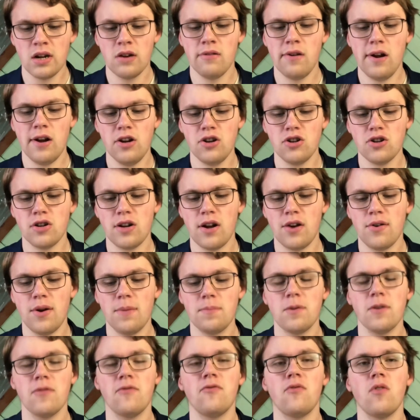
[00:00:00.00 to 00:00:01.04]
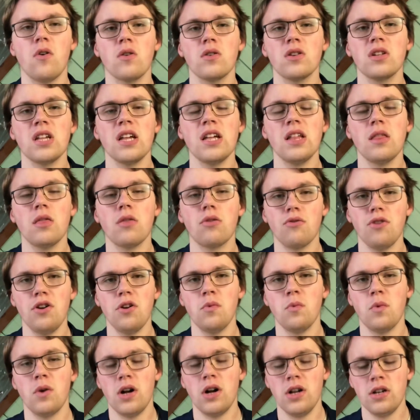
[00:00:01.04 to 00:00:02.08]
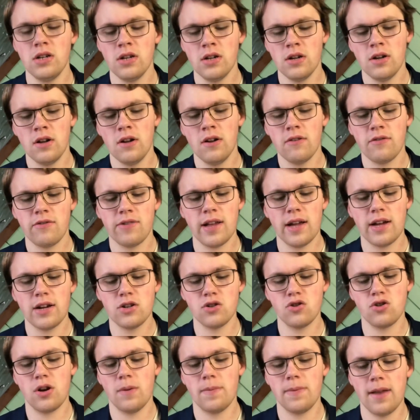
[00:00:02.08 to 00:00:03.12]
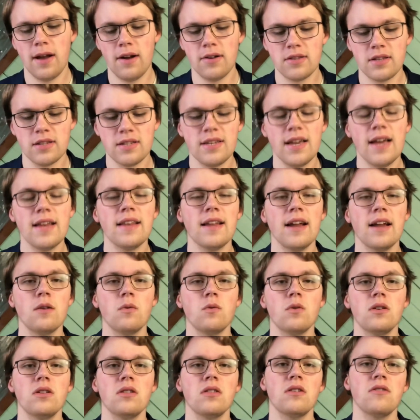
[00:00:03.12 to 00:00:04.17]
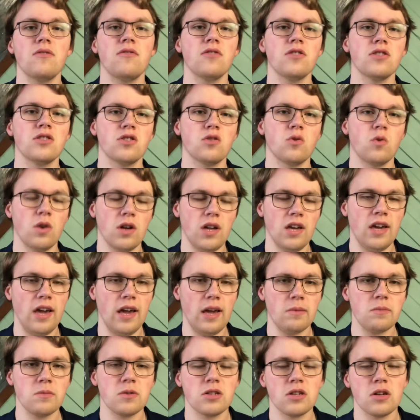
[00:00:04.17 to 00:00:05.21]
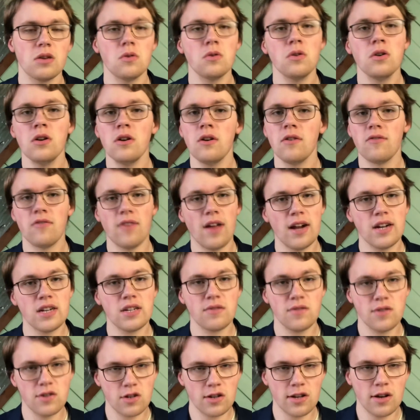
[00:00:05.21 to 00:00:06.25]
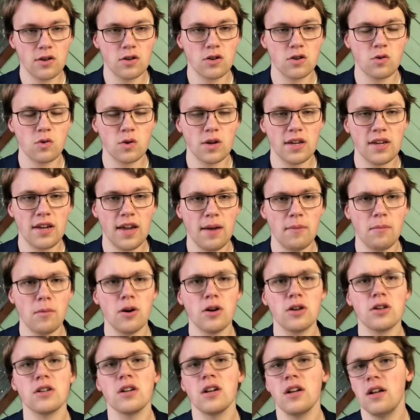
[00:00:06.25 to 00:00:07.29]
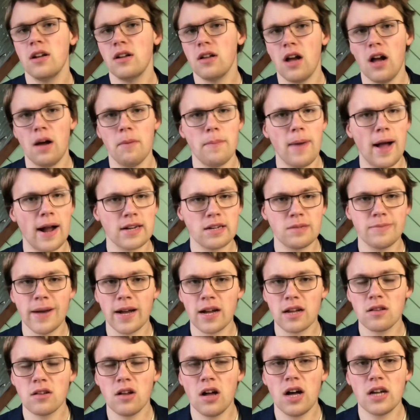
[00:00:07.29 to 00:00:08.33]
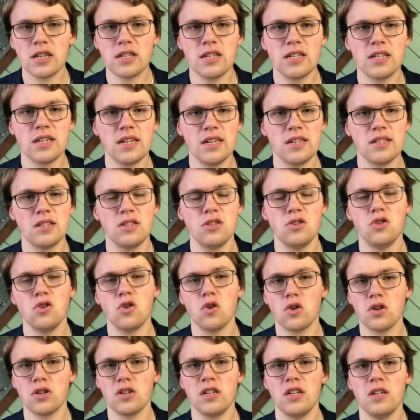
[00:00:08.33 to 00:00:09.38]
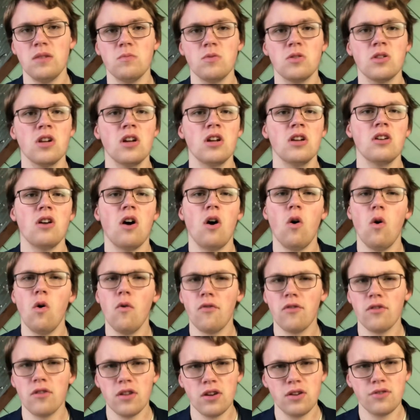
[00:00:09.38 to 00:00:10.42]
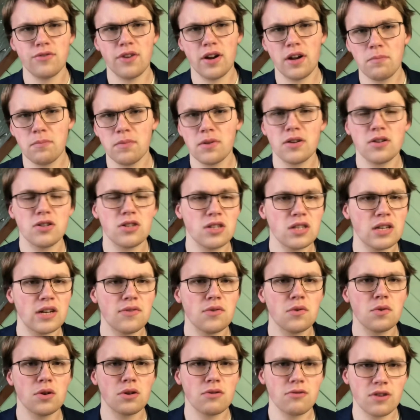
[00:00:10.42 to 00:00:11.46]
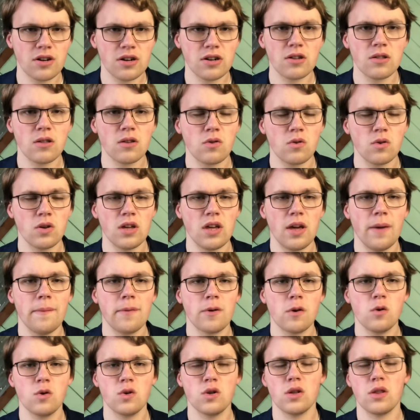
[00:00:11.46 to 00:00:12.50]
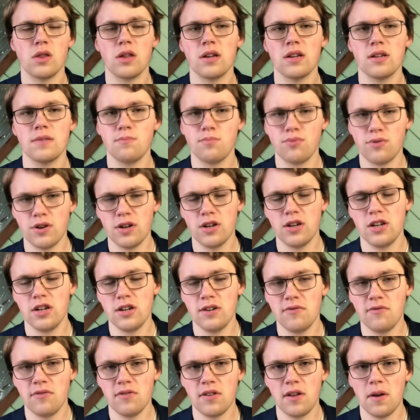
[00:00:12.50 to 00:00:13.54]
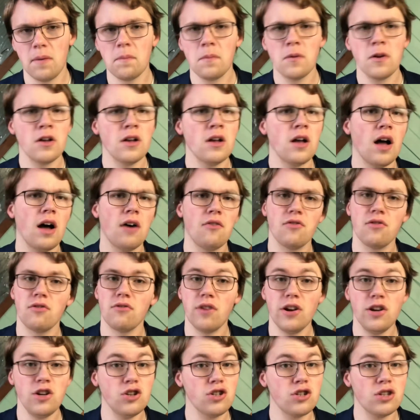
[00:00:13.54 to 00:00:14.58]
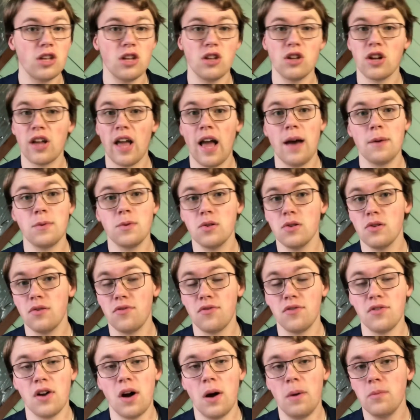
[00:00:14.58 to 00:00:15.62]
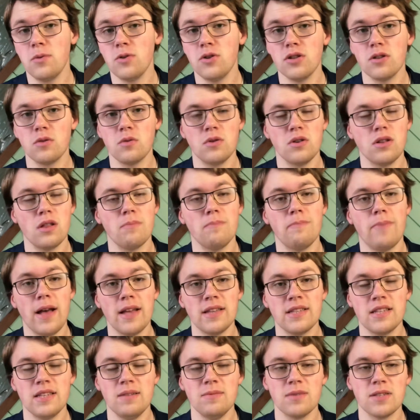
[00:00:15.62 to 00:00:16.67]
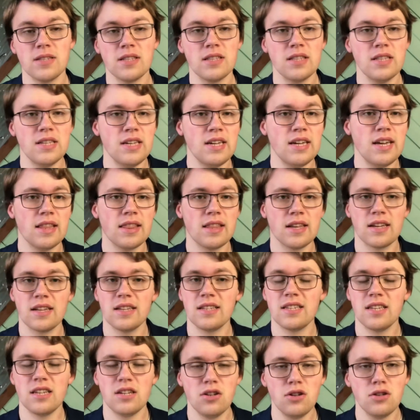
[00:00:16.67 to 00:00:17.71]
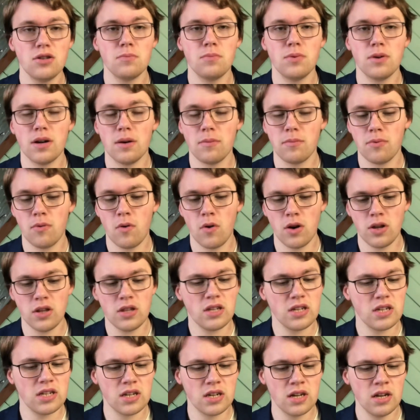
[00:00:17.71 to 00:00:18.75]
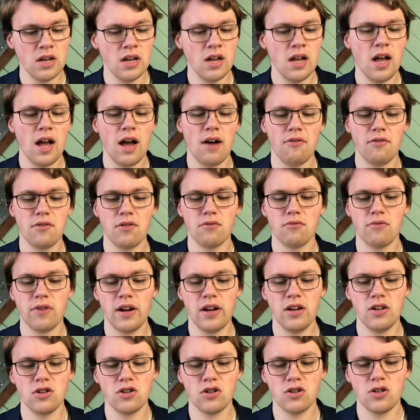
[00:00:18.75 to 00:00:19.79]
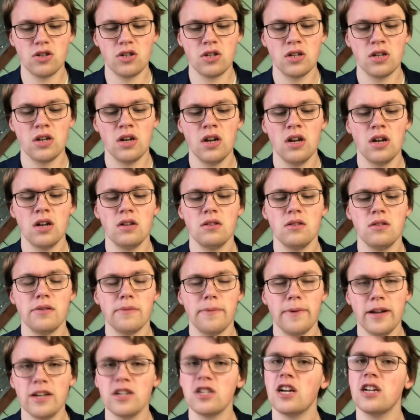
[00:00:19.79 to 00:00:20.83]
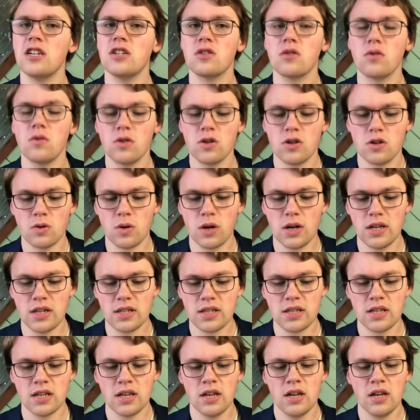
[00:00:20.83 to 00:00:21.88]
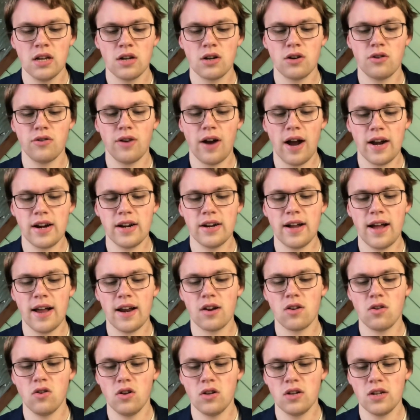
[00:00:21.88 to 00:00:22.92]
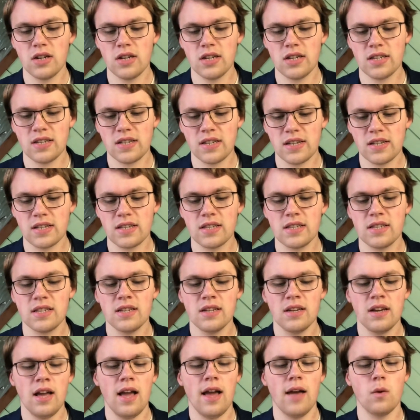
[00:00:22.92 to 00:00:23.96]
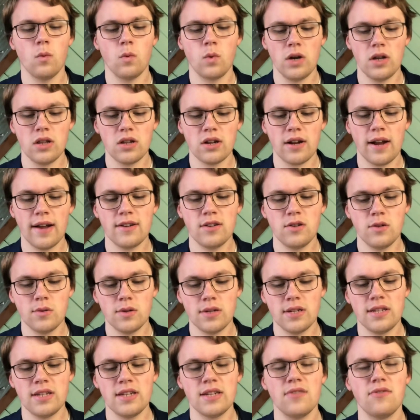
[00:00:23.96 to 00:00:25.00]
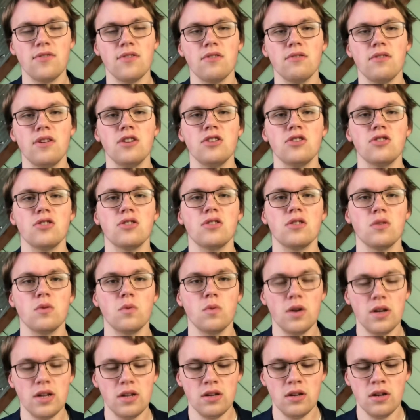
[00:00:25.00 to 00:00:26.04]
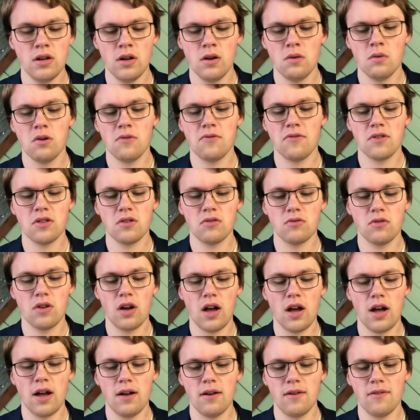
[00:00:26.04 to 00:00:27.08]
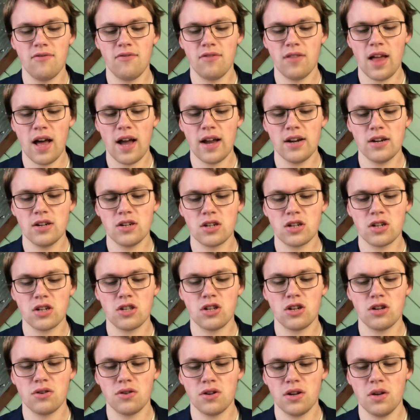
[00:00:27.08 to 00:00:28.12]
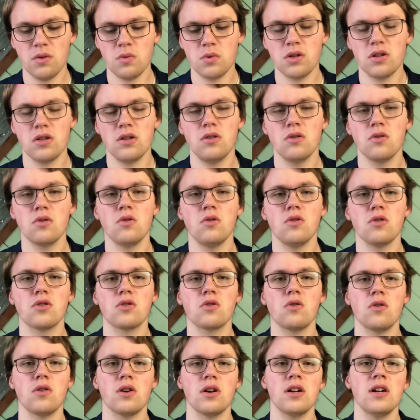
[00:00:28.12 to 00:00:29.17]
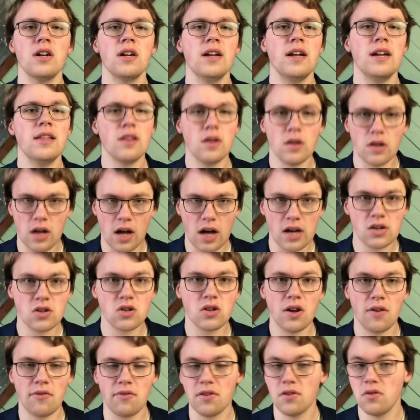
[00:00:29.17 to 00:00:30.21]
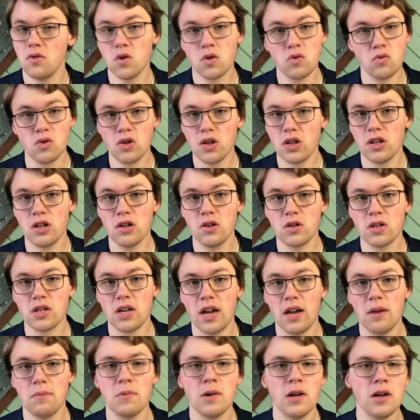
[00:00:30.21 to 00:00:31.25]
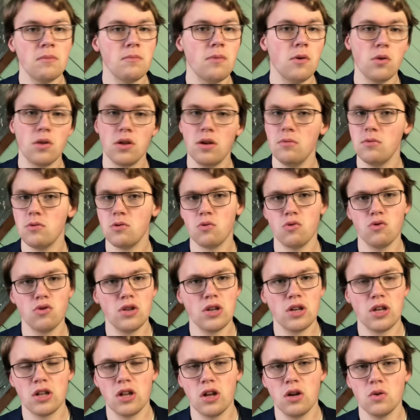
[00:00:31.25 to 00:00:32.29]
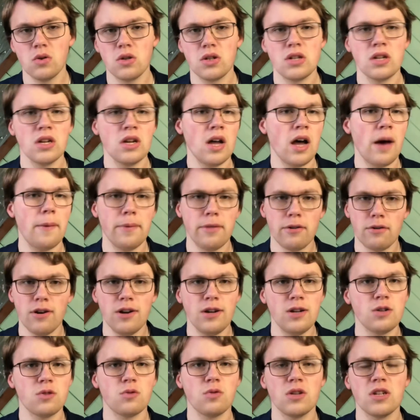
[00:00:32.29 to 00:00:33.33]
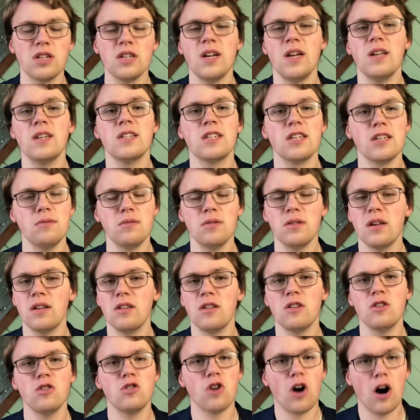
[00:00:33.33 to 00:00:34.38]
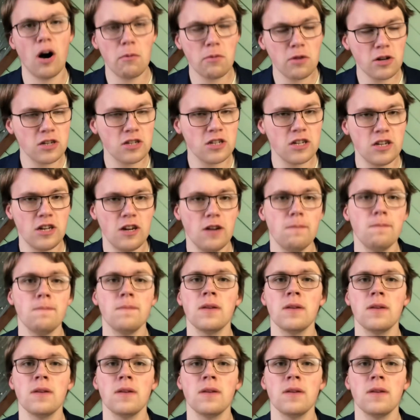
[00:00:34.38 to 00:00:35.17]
Rangers are now up to 14-3-1. Flyers dropped down to 10-9-1 in their first 20 games. So Flyers have reached now to a 20-game mark, back-to-back losses against New York teams. Not overly great, but they still have a winning record of the 20-game mark, which I think is pretty good for them. For the Rangers, they look absolutely phenomenal. They're one of the best teams in the league, and they continue to put up points. For the Rangers, Zibanejad scored twice. Kreider had a goal and an assist, and Wheeler had two assists for the Rangers in the win. Well, for the Flyers, Couturier was a lone goal scorer in the loss. So definitely, it was a really close game. Most teams were really close, but the Rangers, once again, seeming like the dominant team,